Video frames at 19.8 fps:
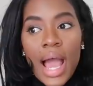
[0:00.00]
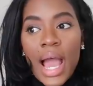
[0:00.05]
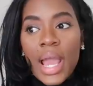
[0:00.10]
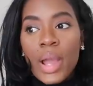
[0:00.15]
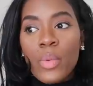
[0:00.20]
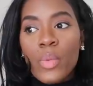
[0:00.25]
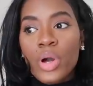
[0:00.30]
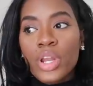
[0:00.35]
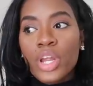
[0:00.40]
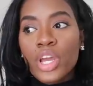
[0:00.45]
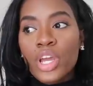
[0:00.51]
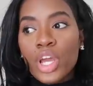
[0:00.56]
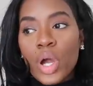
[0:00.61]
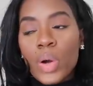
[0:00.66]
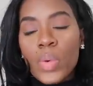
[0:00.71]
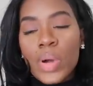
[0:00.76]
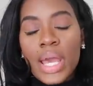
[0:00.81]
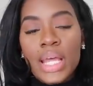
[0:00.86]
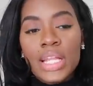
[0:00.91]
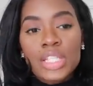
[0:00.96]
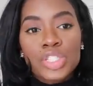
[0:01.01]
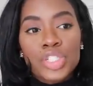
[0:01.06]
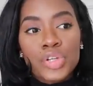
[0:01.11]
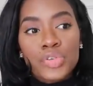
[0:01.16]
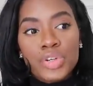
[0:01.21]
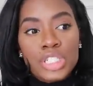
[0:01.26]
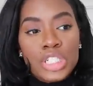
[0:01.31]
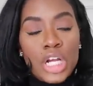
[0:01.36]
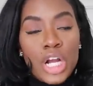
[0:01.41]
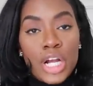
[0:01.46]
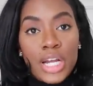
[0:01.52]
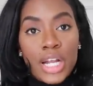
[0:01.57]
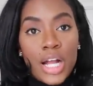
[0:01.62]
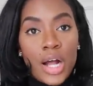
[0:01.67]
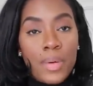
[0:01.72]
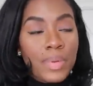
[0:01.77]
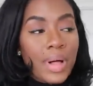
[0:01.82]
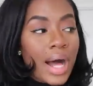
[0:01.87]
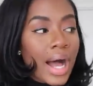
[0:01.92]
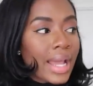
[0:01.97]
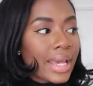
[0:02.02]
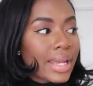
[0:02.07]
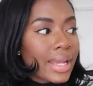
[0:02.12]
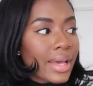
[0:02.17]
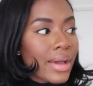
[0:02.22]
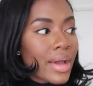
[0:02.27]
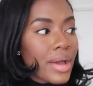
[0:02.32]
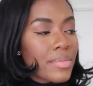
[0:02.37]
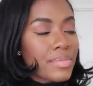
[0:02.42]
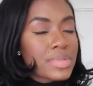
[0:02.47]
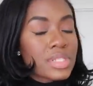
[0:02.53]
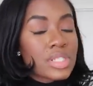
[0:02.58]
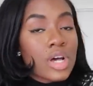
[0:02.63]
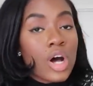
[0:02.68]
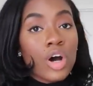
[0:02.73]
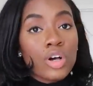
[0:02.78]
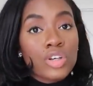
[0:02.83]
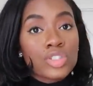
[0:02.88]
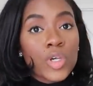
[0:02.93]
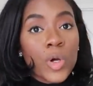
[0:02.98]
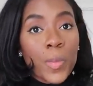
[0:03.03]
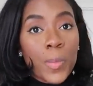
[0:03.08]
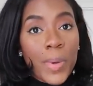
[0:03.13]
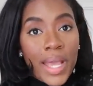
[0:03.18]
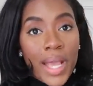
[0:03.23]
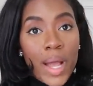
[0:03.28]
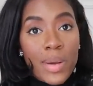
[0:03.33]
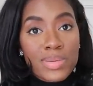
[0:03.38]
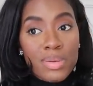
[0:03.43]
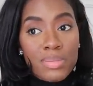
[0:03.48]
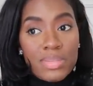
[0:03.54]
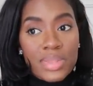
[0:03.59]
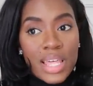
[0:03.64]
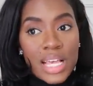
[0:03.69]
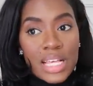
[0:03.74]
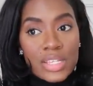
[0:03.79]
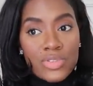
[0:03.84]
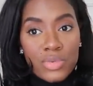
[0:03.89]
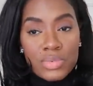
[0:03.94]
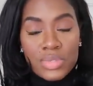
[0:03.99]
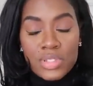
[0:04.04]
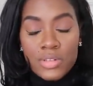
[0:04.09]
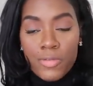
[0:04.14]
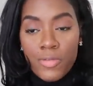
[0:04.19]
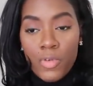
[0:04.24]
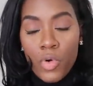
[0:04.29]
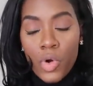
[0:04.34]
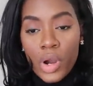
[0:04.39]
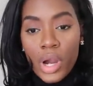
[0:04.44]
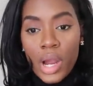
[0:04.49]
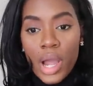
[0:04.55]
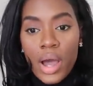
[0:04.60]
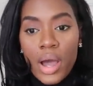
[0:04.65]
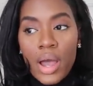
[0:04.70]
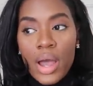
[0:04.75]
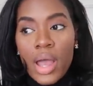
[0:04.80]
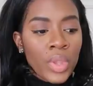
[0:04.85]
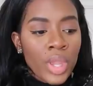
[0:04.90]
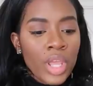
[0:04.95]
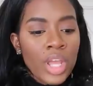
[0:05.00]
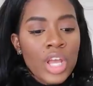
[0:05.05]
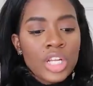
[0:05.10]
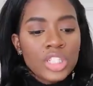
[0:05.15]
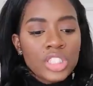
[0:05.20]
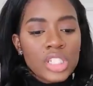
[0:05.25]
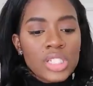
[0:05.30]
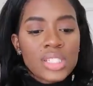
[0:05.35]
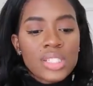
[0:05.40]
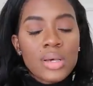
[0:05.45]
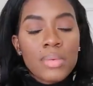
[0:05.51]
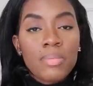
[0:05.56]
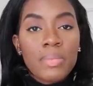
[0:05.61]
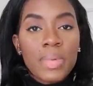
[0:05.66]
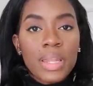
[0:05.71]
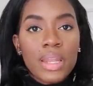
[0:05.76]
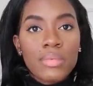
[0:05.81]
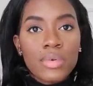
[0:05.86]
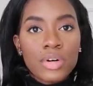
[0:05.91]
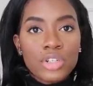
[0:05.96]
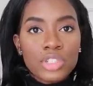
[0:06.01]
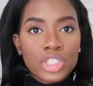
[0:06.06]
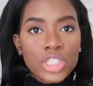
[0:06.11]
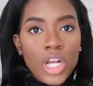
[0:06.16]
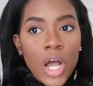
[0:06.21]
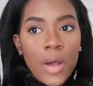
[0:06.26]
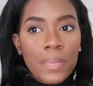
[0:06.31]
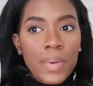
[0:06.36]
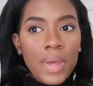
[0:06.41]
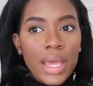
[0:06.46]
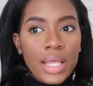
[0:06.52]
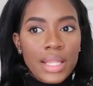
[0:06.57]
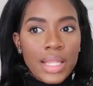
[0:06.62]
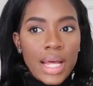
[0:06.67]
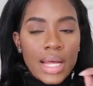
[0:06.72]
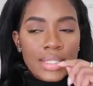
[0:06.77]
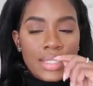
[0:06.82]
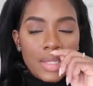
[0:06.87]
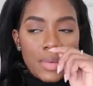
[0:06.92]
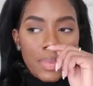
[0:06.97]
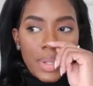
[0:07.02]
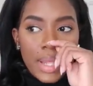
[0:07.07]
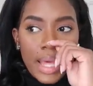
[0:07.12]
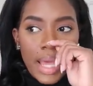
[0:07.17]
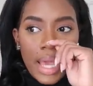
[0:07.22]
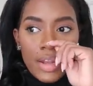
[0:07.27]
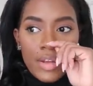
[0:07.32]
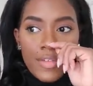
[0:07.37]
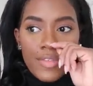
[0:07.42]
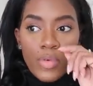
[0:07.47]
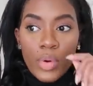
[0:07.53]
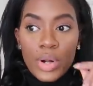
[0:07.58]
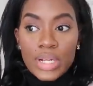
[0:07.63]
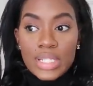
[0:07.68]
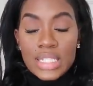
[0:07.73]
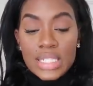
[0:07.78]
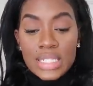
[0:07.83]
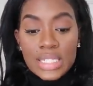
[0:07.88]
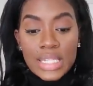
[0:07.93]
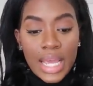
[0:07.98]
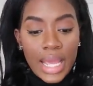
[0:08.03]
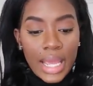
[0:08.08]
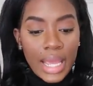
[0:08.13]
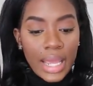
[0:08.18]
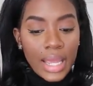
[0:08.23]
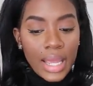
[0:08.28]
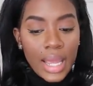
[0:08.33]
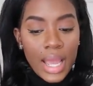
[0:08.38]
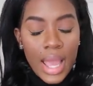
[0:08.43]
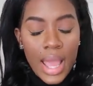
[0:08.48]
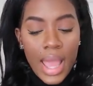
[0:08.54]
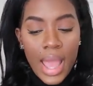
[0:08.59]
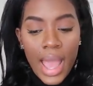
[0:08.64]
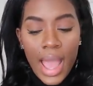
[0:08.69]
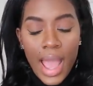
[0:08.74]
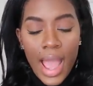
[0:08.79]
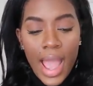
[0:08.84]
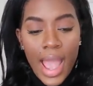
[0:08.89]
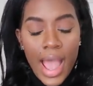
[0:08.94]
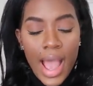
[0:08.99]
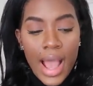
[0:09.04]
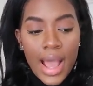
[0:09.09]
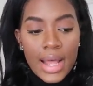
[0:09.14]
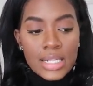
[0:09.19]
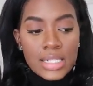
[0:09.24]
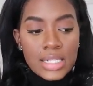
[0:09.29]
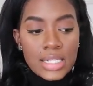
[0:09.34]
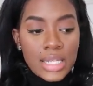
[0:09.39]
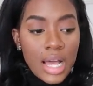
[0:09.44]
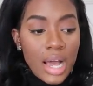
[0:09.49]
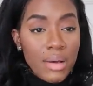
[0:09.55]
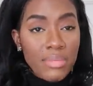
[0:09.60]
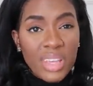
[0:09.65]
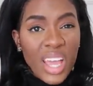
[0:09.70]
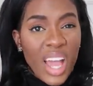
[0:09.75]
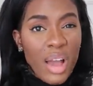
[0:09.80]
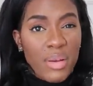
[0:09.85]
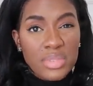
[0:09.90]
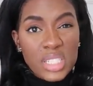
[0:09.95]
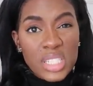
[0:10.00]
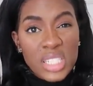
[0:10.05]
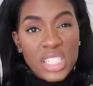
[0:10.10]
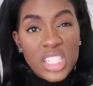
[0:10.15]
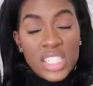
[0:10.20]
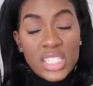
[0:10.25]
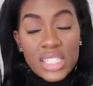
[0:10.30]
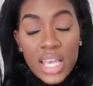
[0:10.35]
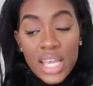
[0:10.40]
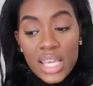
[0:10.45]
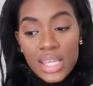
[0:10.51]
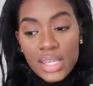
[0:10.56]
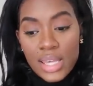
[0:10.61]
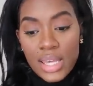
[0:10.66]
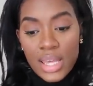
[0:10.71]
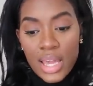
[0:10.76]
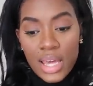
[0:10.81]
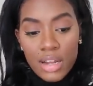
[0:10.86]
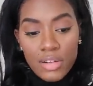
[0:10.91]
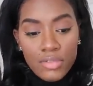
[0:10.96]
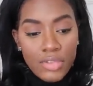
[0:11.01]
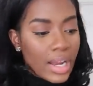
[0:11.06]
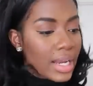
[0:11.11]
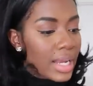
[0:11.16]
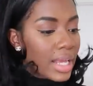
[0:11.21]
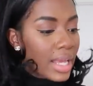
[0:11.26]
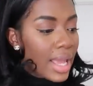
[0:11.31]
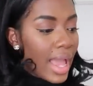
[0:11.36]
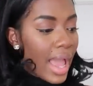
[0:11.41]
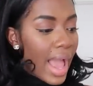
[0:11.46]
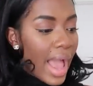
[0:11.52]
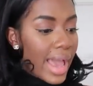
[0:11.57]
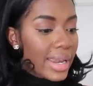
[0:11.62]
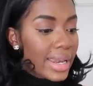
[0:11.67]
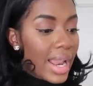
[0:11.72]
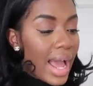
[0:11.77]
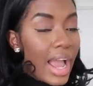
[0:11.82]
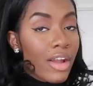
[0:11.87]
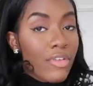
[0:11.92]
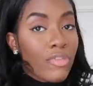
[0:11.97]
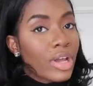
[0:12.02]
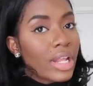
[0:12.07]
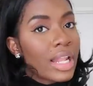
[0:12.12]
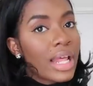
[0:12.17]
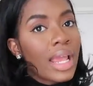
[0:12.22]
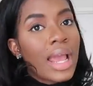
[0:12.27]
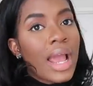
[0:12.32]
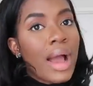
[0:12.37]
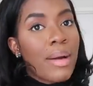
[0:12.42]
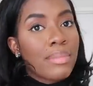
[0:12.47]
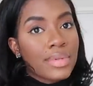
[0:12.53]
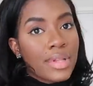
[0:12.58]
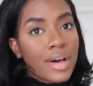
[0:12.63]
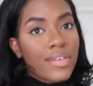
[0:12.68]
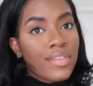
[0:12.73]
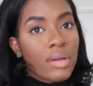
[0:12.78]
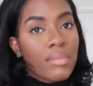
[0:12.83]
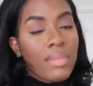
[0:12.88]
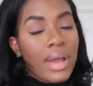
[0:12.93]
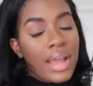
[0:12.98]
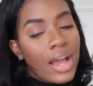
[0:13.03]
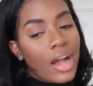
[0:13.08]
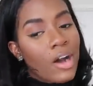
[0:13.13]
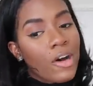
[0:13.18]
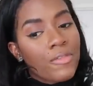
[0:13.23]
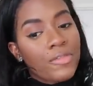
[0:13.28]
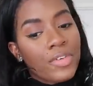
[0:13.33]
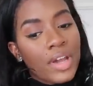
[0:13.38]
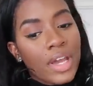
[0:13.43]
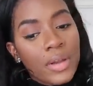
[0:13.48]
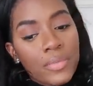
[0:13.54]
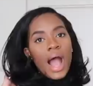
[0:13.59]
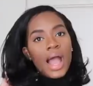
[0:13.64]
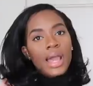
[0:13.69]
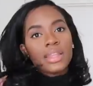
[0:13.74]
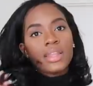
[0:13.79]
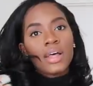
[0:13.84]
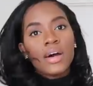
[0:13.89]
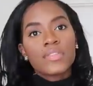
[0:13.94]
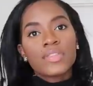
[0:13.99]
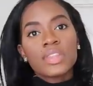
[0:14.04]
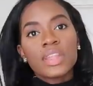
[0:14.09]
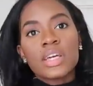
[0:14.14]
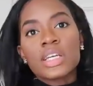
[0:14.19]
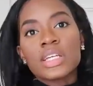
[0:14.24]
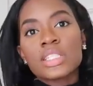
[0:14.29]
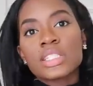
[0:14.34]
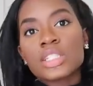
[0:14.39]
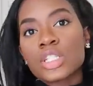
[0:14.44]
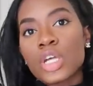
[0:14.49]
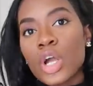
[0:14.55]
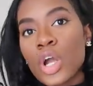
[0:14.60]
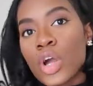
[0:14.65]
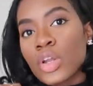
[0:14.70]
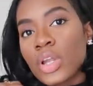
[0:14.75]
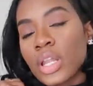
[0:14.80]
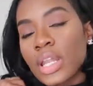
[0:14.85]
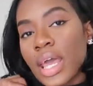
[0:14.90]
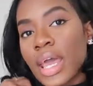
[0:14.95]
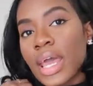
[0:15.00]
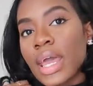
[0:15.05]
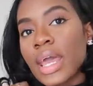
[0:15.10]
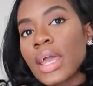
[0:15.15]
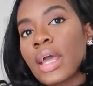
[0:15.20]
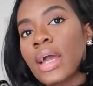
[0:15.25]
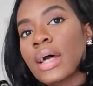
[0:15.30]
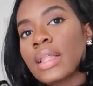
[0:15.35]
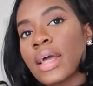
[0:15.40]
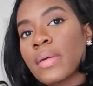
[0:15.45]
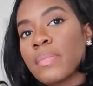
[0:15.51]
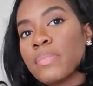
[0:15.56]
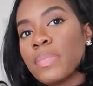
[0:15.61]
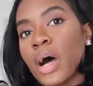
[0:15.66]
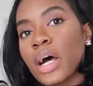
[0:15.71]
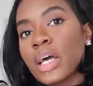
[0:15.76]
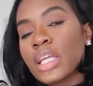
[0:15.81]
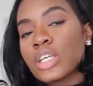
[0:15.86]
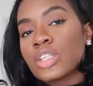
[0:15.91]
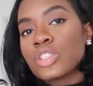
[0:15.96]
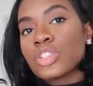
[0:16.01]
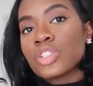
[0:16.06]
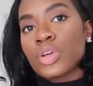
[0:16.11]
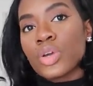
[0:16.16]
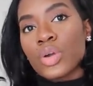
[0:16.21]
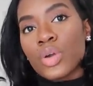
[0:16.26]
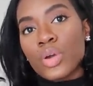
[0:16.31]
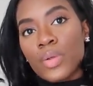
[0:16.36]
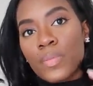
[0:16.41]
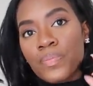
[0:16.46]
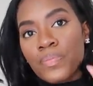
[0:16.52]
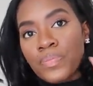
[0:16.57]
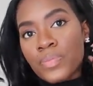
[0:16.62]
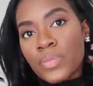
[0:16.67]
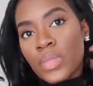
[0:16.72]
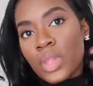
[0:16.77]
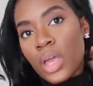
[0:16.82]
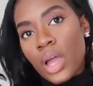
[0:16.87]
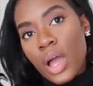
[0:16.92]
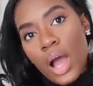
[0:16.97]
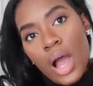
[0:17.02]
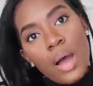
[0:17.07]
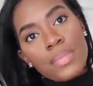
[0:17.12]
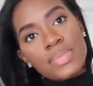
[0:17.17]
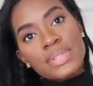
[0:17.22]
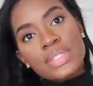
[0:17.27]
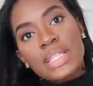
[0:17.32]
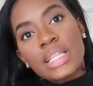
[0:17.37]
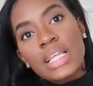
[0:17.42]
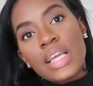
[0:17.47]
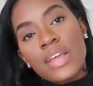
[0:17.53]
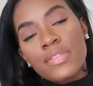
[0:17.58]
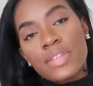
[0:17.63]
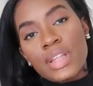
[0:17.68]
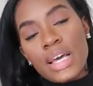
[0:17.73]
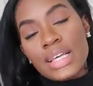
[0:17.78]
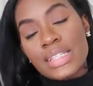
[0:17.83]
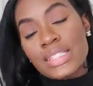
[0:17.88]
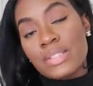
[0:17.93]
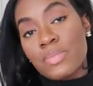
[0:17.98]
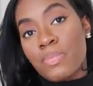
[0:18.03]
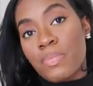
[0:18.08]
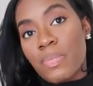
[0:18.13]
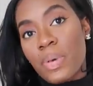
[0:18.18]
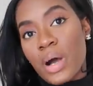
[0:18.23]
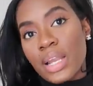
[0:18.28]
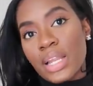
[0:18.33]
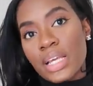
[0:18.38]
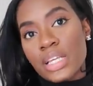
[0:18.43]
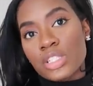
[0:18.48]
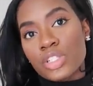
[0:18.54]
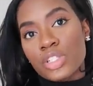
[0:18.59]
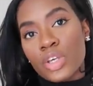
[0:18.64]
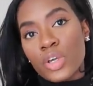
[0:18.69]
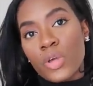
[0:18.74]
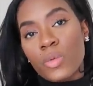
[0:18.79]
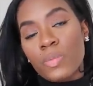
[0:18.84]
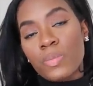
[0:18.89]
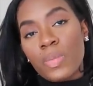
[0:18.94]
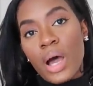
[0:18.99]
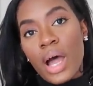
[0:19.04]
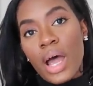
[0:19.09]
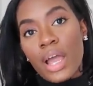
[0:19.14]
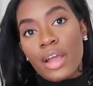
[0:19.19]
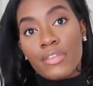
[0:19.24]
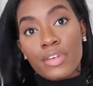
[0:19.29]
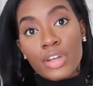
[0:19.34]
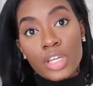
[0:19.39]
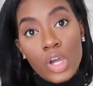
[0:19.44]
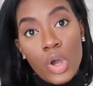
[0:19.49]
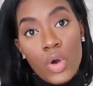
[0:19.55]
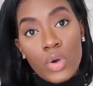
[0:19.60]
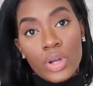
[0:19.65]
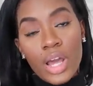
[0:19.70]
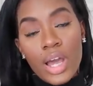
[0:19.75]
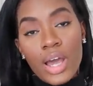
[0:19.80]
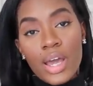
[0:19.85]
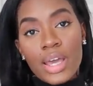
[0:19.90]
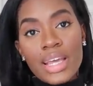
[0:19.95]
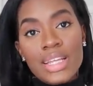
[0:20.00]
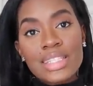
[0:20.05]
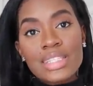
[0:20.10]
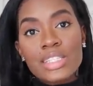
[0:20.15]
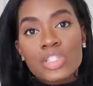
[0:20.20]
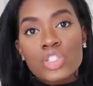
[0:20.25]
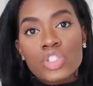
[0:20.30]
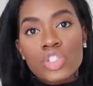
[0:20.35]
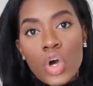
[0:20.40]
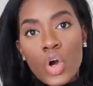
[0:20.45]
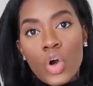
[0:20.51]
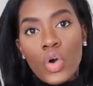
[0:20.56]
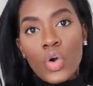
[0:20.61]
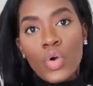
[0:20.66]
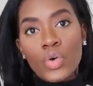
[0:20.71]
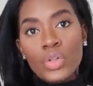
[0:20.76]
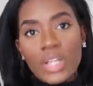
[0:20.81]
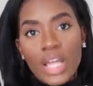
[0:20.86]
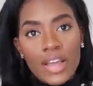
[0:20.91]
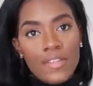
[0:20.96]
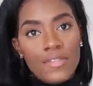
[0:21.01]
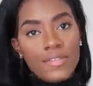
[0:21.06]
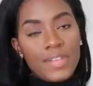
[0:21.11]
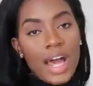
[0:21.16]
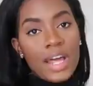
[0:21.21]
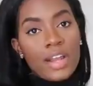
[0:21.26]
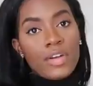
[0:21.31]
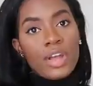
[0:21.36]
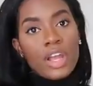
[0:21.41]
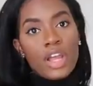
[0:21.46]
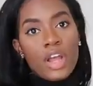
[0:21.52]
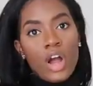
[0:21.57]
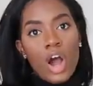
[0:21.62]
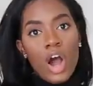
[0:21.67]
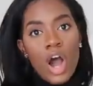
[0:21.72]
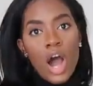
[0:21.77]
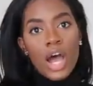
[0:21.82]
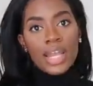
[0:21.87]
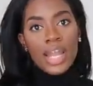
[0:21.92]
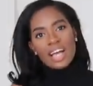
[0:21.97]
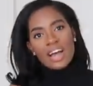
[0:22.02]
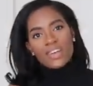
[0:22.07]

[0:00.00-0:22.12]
I want to go in to return a couple items, also pick up some things from Sephora, just some minimal shopping. That's the plan for today. And yeah, I'm just getting ready, and I really am loving my outfit. I love this turtleneck like bodysuit, sleeveless bodysuit by Riona. It's so like flattering on. I